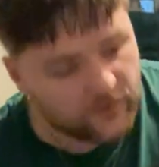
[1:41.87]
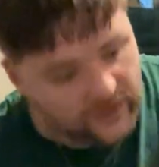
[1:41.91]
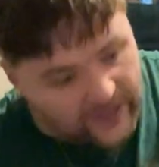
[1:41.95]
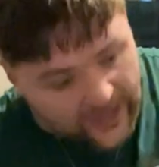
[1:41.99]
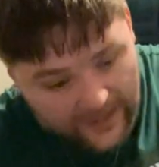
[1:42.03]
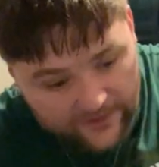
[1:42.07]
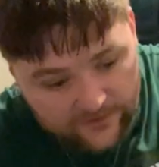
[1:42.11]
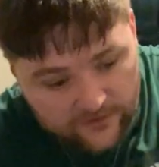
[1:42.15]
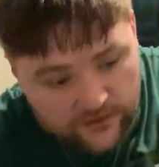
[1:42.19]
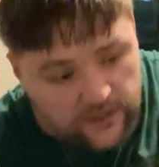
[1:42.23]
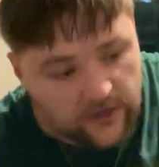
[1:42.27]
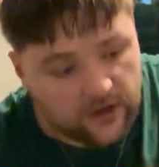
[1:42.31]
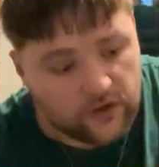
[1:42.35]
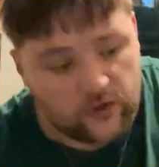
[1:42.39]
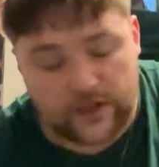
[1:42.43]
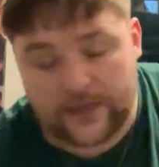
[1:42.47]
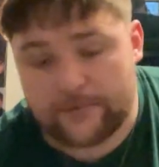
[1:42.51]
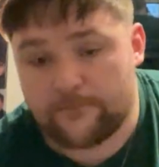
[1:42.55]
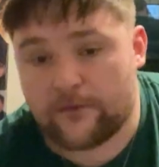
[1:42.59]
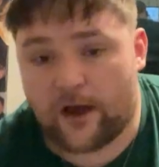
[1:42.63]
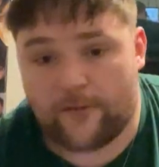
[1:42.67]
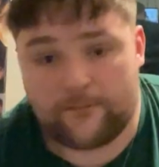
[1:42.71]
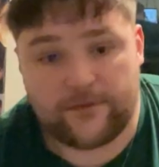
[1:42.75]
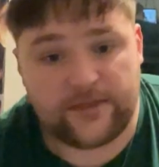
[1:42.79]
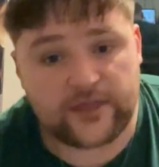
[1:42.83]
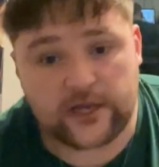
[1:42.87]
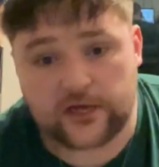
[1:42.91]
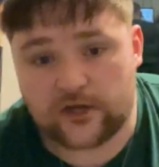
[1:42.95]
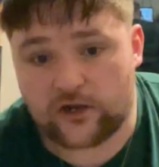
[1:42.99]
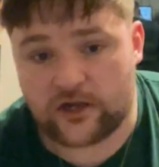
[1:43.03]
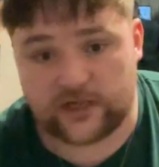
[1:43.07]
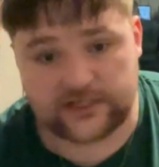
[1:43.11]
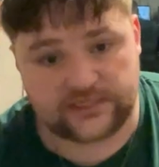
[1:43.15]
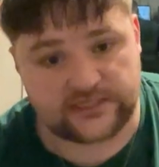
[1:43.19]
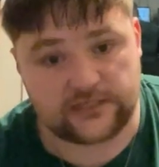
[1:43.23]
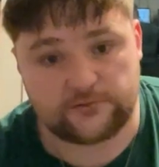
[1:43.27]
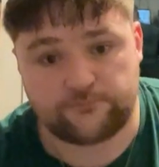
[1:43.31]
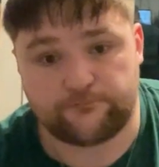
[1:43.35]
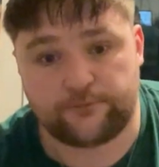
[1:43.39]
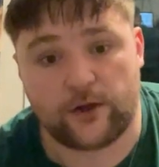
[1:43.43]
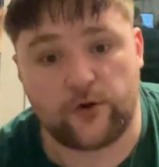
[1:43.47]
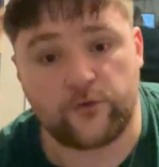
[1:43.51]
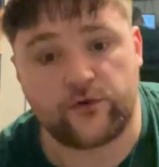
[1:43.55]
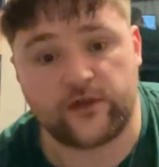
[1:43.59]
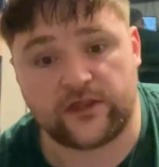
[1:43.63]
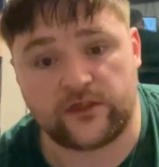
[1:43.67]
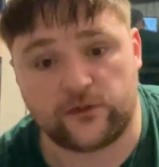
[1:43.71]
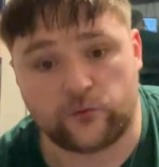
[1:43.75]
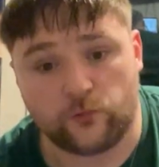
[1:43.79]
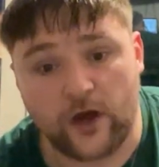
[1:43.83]
And, you know, he might be the nicest
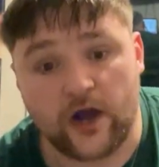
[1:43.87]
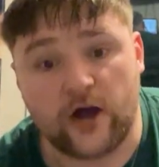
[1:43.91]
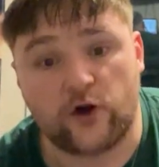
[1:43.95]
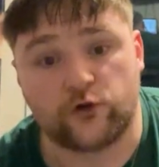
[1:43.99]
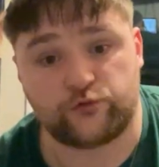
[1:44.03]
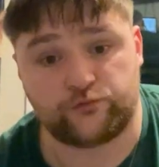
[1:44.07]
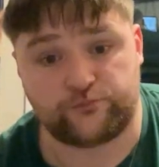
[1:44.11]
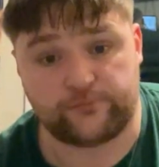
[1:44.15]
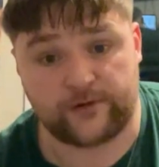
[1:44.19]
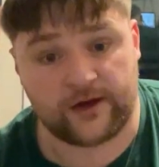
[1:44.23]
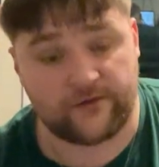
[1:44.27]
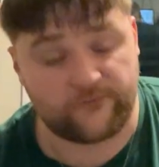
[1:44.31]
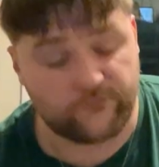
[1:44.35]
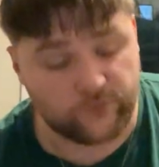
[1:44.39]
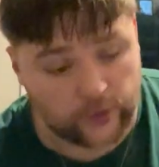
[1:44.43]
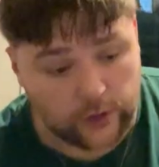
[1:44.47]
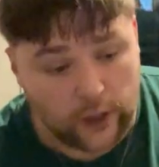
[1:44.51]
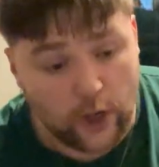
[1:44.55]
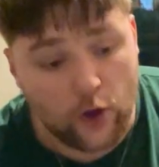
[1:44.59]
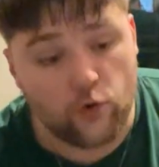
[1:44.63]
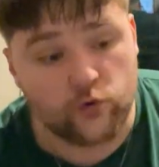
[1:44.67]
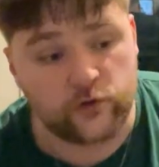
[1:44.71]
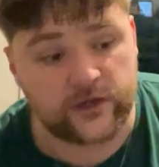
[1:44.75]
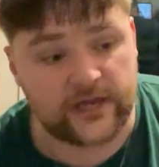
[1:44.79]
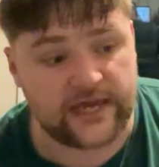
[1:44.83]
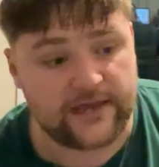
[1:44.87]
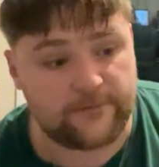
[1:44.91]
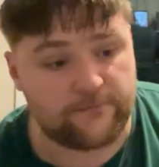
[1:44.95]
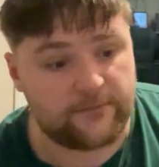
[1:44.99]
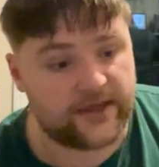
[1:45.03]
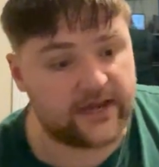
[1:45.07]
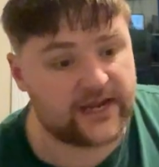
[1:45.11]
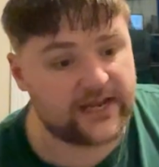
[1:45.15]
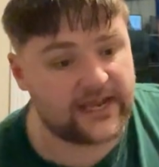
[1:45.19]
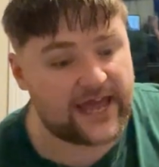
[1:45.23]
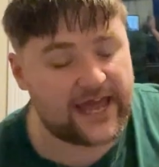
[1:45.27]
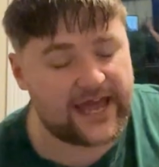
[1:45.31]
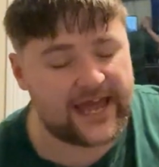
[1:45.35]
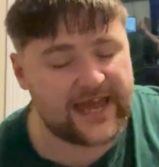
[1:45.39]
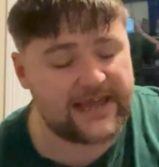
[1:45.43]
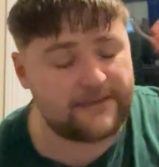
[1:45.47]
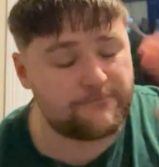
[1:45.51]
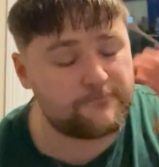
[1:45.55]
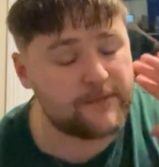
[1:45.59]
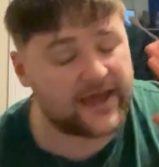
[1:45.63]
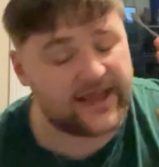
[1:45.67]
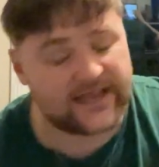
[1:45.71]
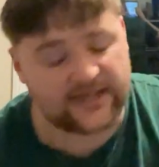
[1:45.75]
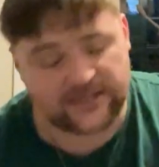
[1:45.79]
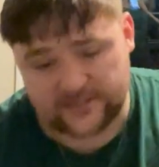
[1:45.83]
bloke in the world, but for goalkeeping, he
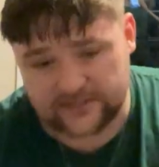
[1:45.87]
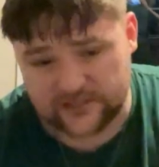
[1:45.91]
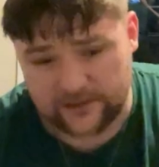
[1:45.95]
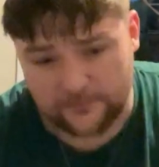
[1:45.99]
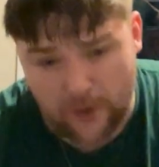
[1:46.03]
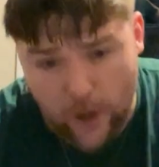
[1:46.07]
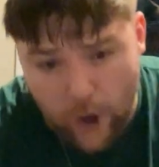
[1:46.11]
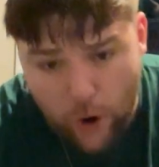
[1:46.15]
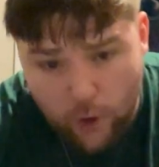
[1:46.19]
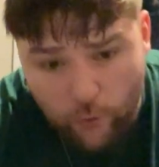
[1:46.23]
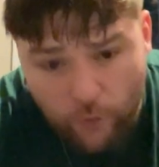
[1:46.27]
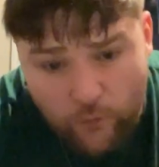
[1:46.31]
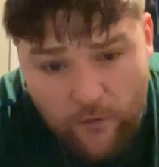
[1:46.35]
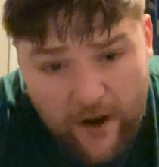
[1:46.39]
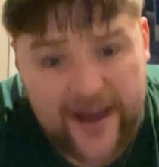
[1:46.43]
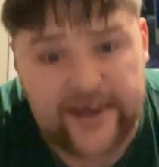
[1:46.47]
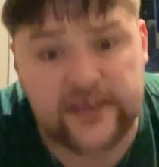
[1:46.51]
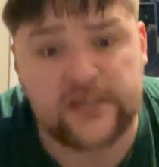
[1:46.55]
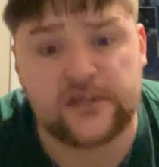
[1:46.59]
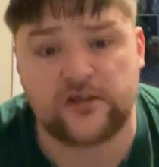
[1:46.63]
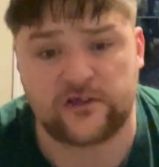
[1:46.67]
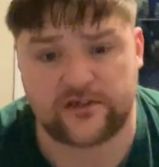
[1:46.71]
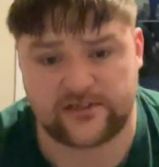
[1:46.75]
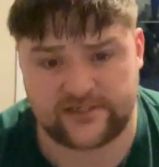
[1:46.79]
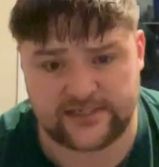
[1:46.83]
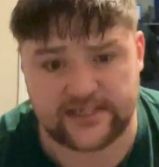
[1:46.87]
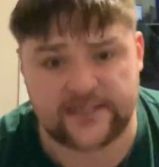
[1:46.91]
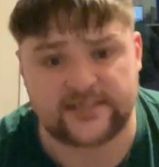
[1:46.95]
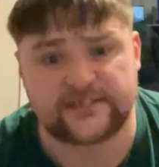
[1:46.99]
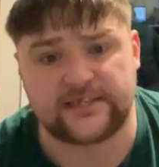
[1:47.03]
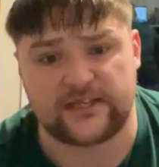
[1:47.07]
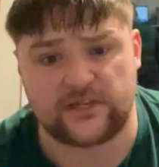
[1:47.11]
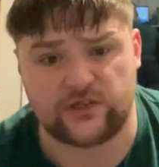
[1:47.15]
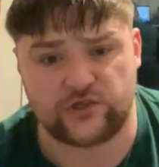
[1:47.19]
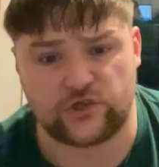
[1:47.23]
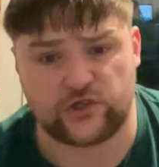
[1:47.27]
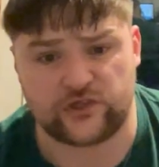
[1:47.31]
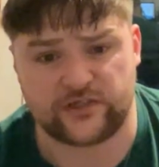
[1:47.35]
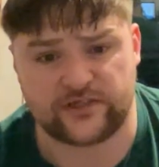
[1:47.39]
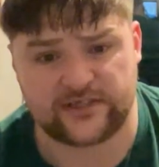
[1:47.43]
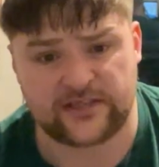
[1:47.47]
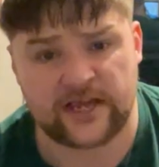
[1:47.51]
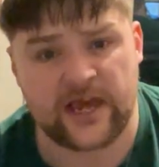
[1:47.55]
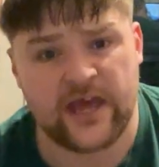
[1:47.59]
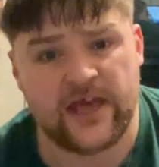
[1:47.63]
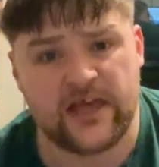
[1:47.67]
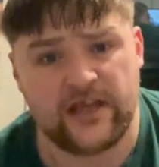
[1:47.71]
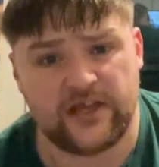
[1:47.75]
makes some horrendous decisions.